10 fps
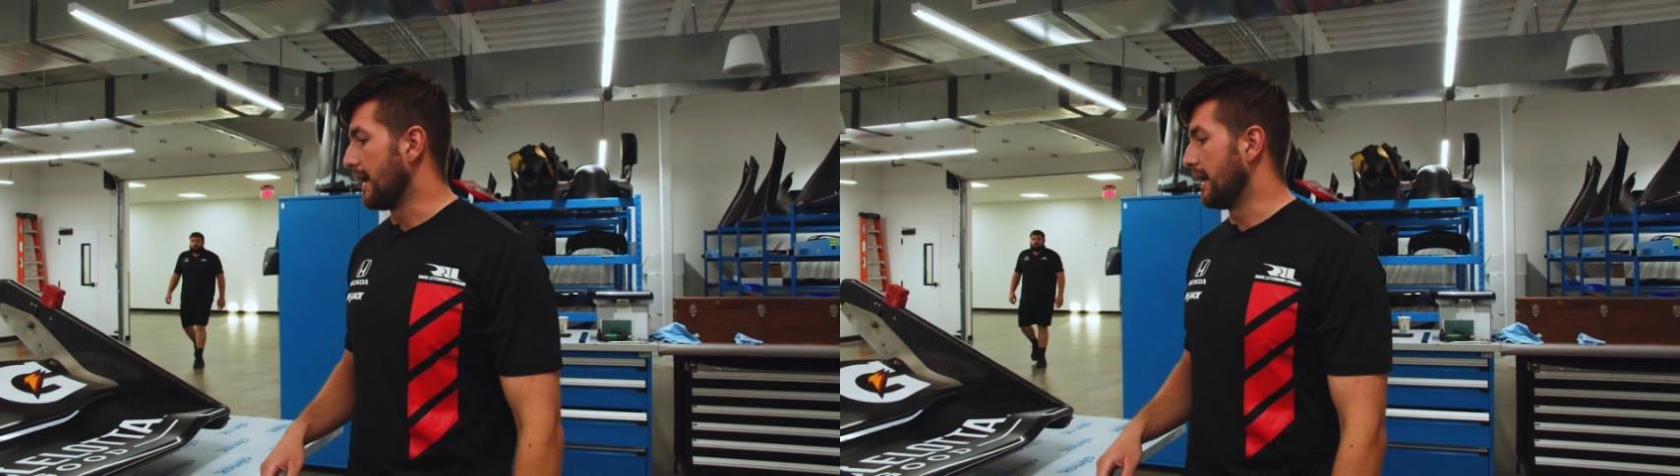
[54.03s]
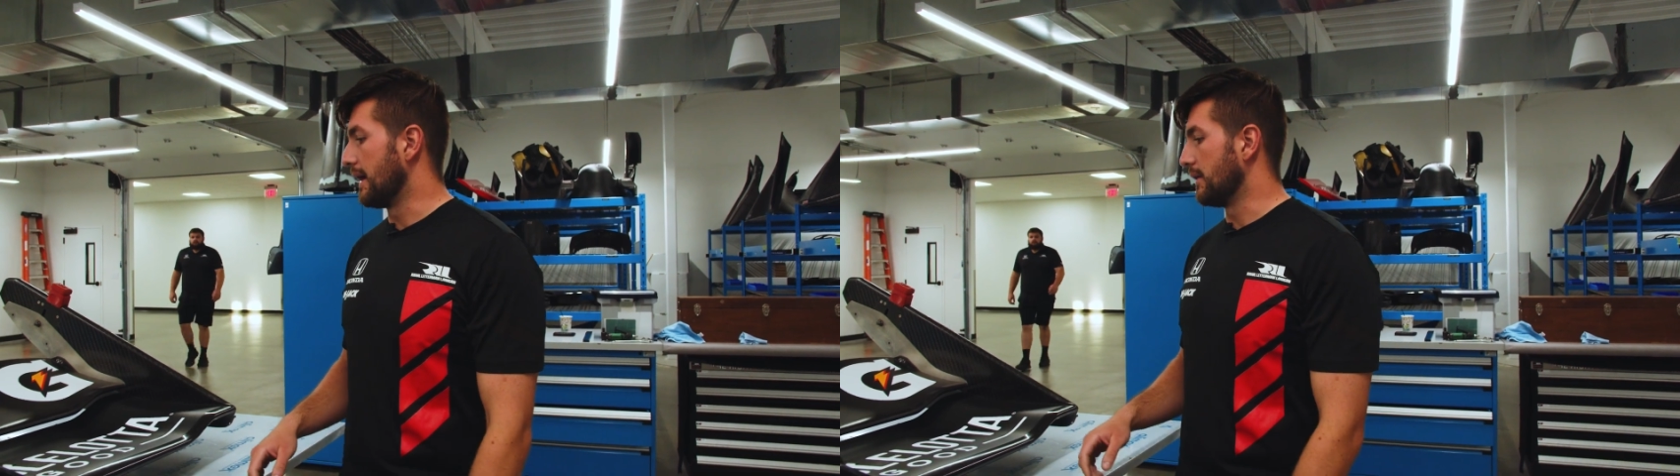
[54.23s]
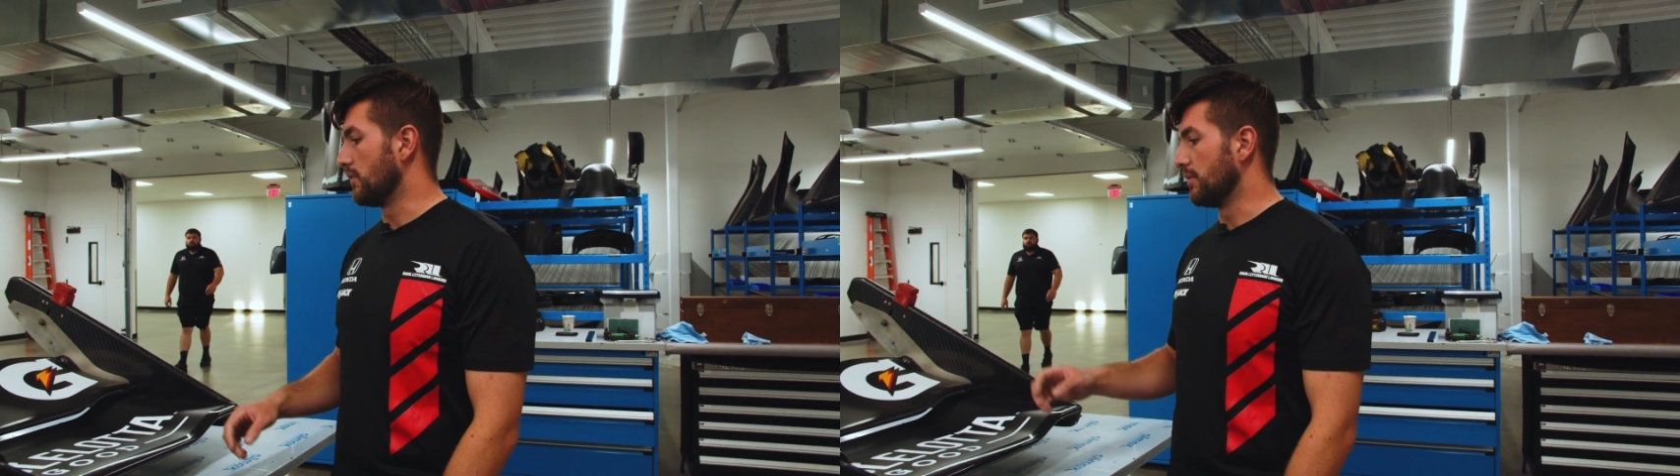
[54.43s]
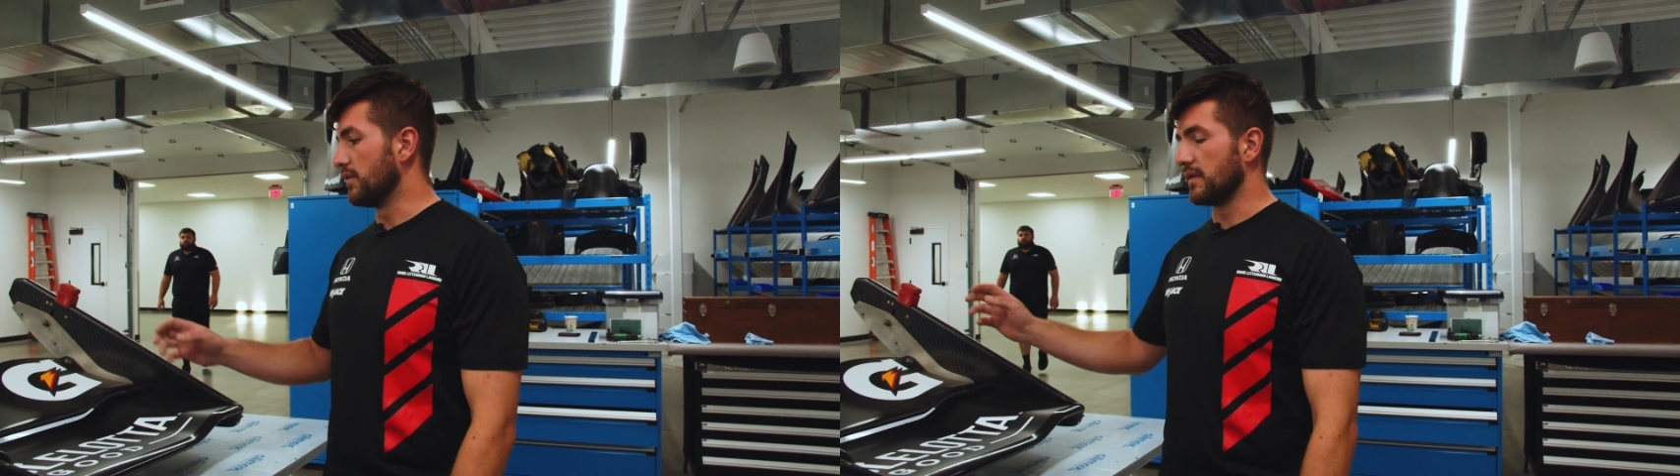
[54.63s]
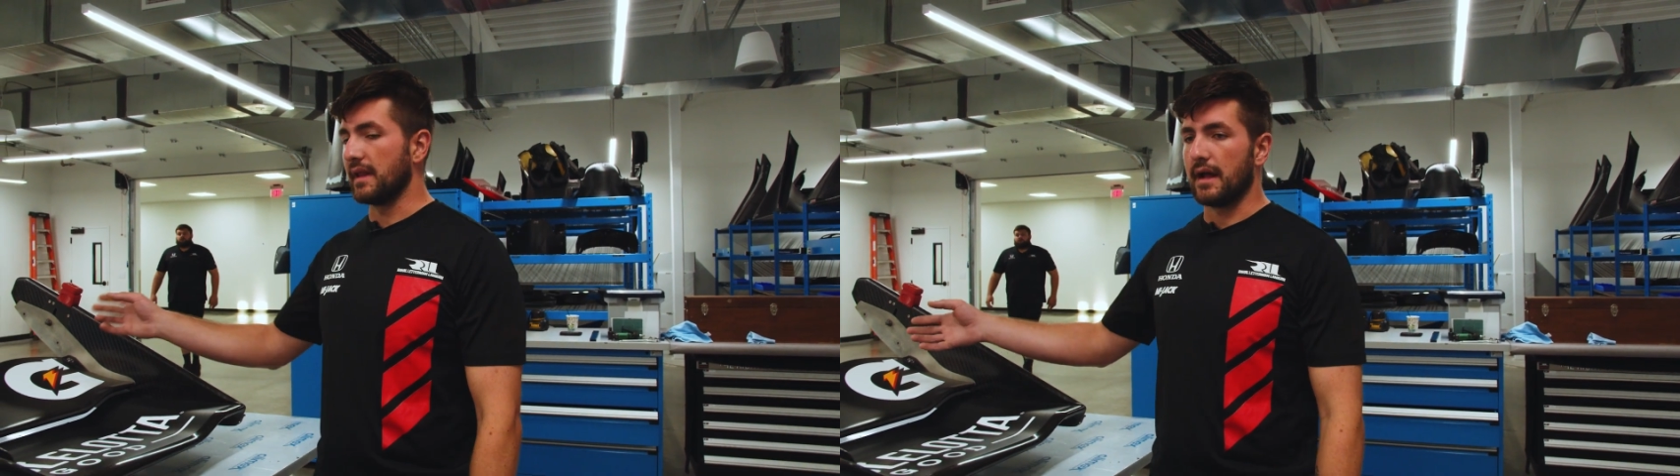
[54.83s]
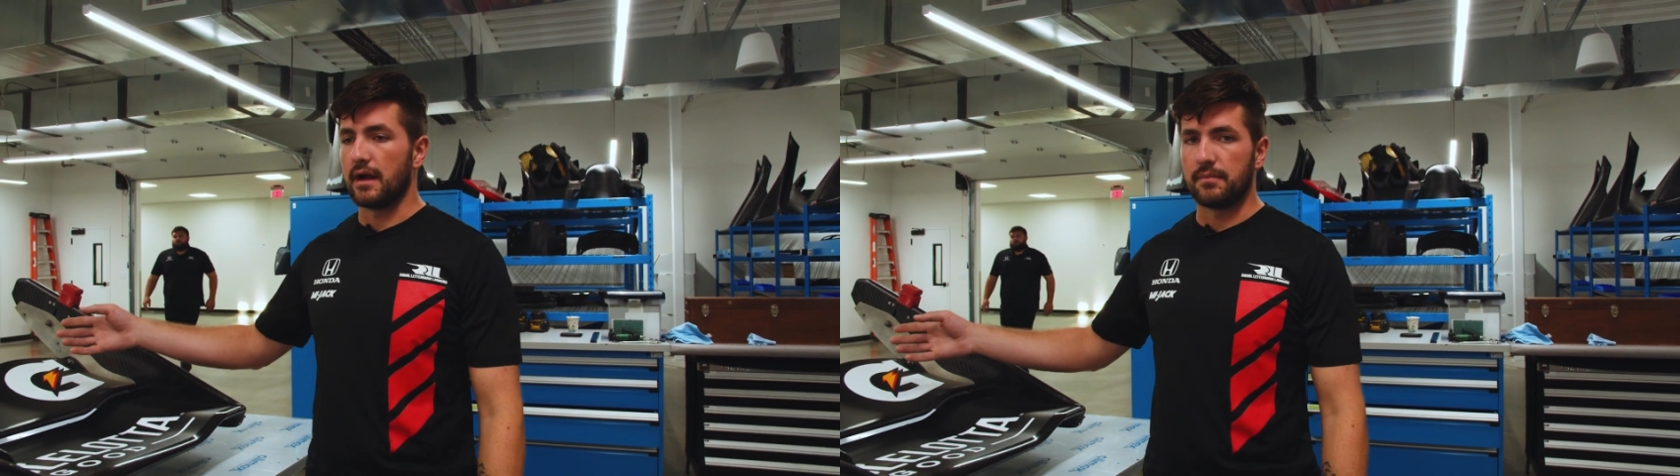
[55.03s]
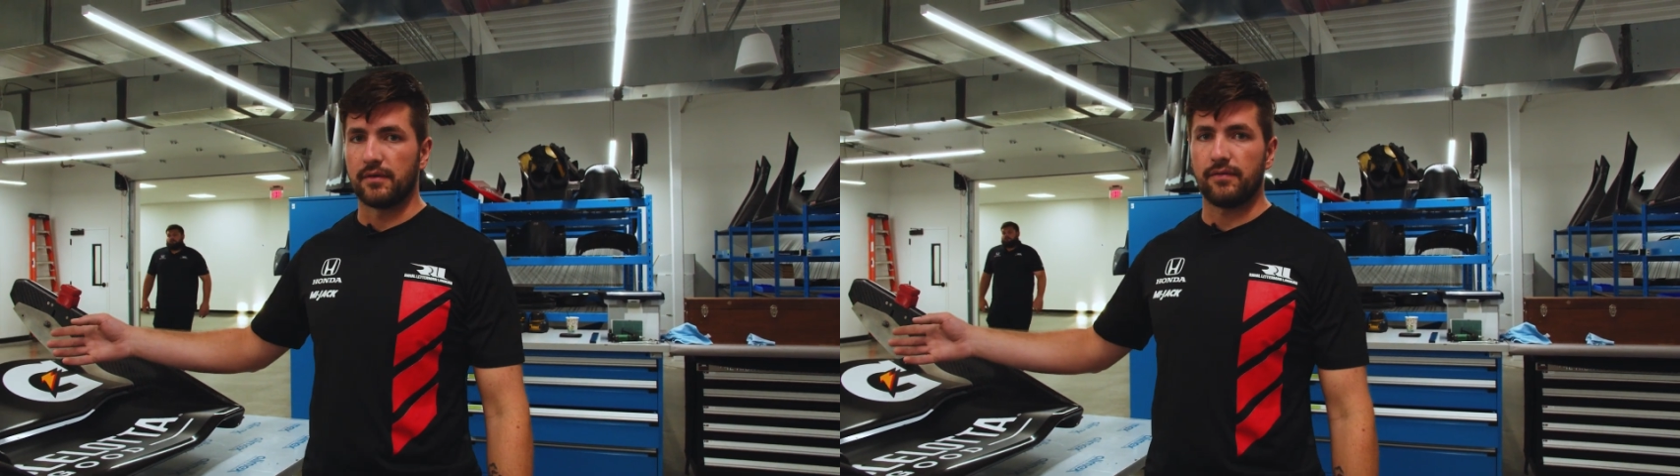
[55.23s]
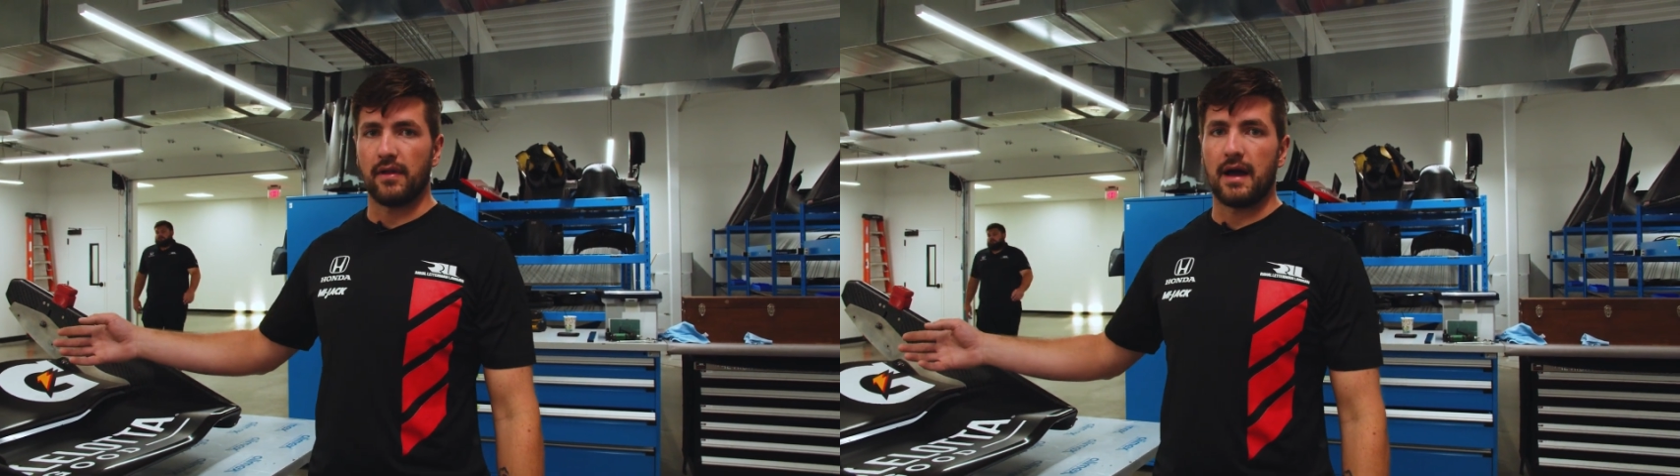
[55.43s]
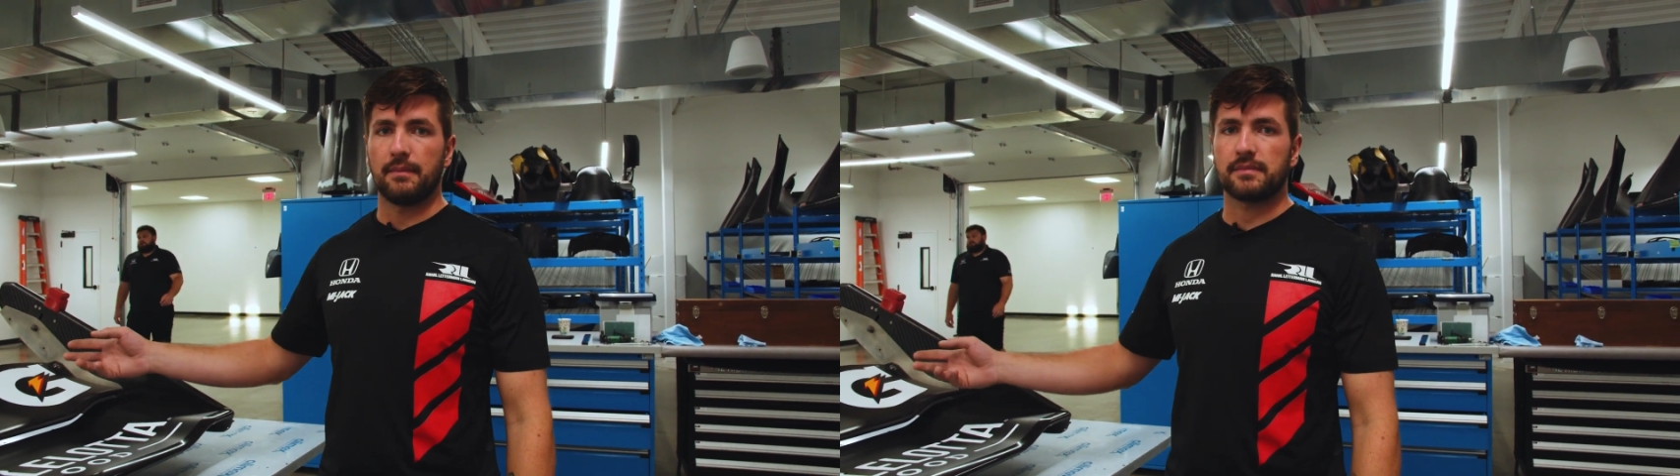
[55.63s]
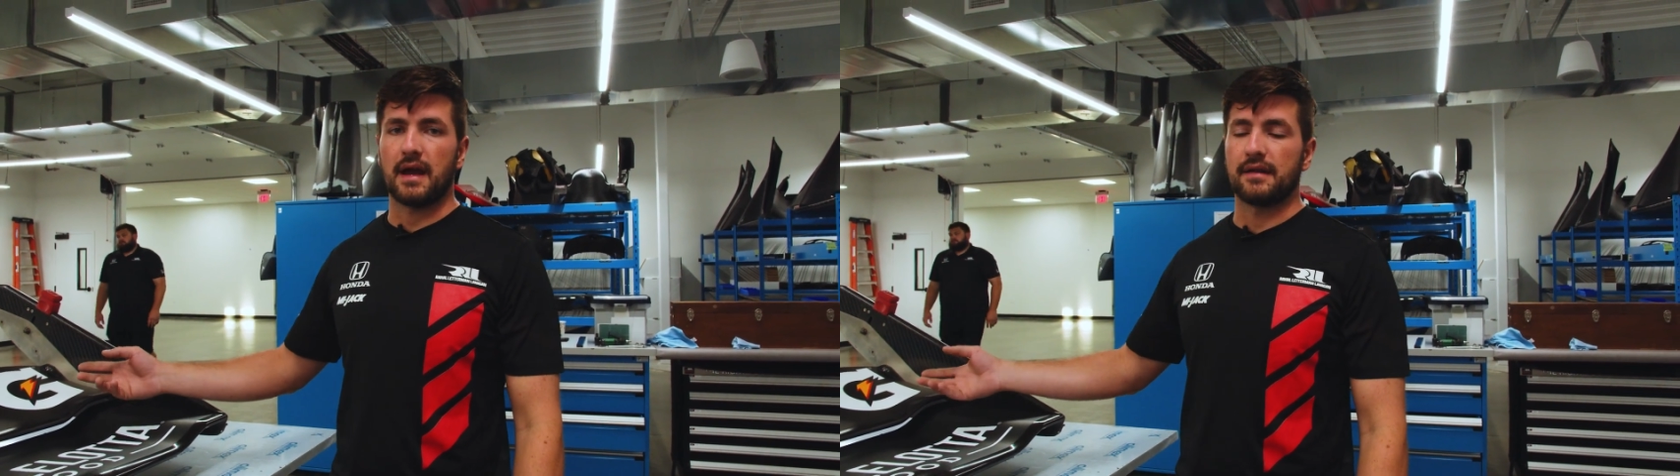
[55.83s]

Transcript: and removing that upper flap